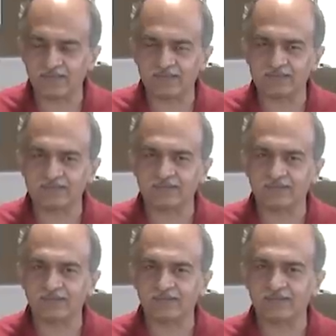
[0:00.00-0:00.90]
it's
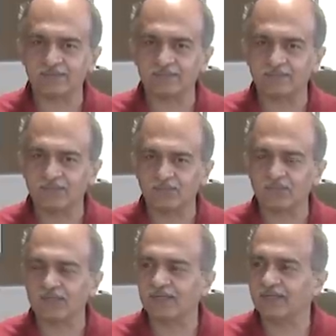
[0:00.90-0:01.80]

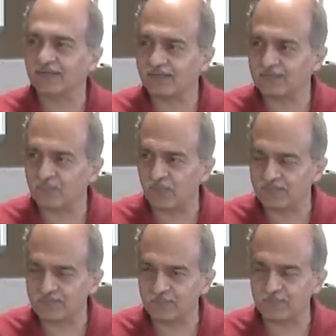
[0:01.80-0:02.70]
totally
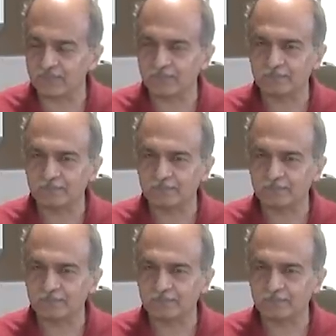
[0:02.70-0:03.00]
irresponsible.